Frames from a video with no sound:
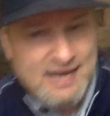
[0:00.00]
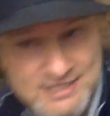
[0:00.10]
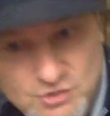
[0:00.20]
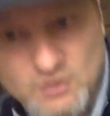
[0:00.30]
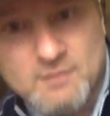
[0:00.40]
How
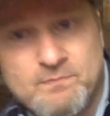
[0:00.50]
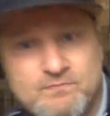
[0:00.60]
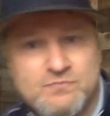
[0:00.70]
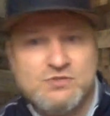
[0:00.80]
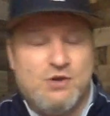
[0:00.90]
you doing?
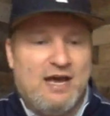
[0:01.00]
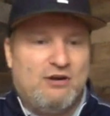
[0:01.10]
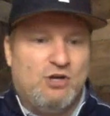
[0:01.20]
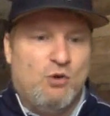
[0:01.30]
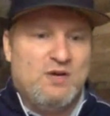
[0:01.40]
So I
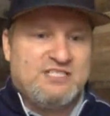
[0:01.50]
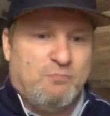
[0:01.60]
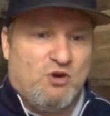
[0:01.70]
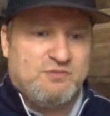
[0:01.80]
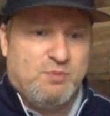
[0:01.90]
don't know which
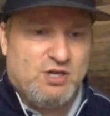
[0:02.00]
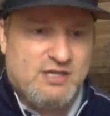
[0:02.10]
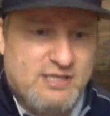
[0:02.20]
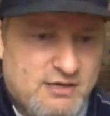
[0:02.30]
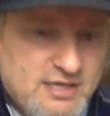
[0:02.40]
sports
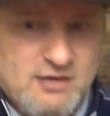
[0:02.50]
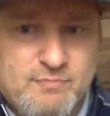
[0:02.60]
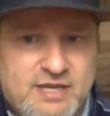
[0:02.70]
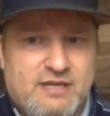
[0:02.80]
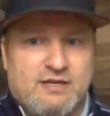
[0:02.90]
book it'll
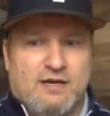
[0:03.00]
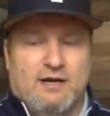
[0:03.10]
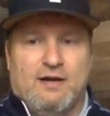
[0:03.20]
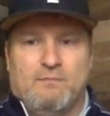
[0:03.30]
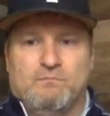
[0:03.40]
be.
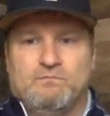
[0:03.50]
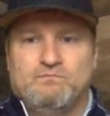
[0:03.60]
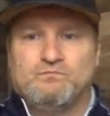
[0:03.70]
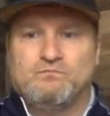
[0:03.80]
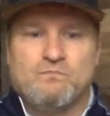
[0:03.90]
I
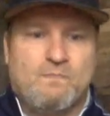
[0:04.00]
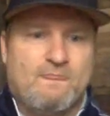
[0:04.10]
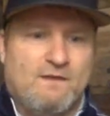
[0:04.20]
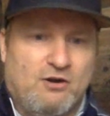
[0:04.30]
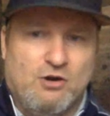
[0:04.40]

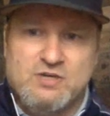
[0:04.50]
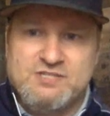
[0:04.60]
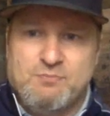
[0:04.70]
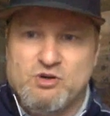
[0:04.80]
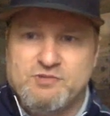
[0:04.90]
don't know
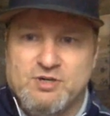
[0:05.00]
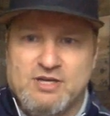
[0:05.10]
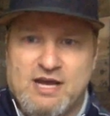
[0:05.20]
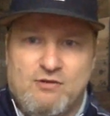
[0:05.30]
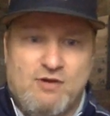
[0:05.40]
which sports
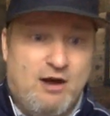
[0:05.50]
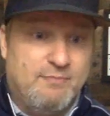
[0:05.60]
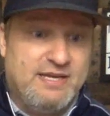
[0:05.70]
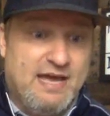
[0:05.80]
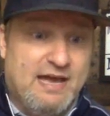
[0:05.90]
book
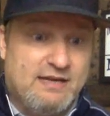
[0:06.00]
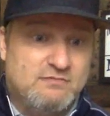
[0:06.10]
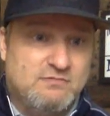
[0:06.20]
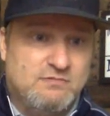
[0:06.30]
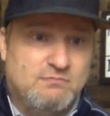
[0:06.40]
I'll be
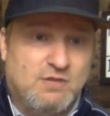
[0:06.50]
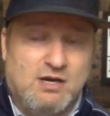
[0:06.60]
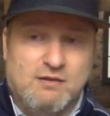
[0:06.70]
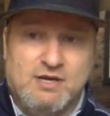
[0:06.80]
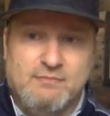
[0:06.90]
at,
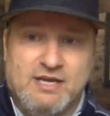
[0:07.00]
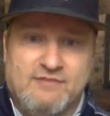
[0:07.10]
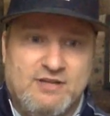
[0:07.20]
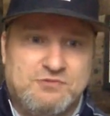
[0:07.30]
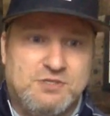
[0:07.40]
Money
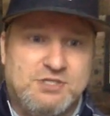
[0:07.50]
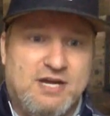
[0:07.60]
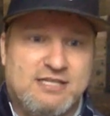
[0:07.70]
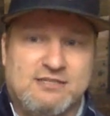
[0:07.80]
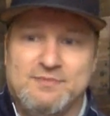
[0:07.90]
Man, if that's what
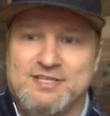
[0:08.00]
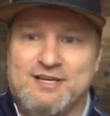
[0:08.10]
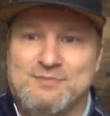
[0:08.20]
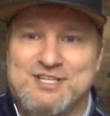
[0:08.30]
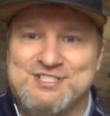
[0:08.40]
you're asking me.
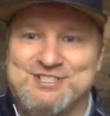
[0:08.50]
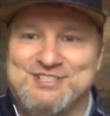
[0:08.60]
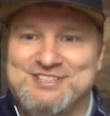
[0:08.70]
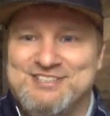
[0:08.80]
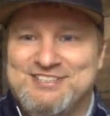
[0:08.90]
I'm not
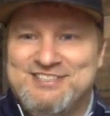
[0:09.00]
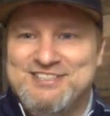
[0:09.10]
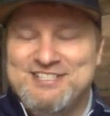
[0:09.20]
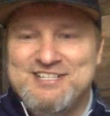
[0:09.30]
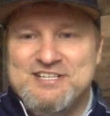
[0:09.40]
sure.
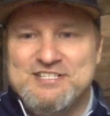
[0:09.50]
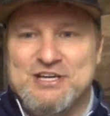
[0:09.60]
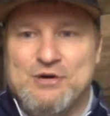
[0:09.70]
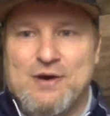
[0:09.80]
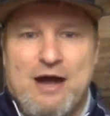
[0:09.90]

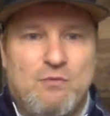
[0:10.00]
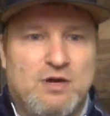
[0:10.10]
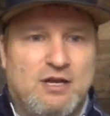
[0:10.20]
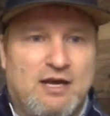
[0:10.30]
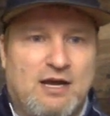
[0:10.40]
So I
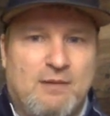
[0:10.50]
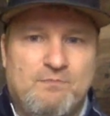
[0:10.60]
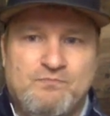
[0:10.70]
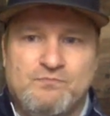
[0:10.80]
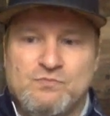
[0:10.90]

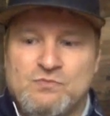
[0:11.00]
will.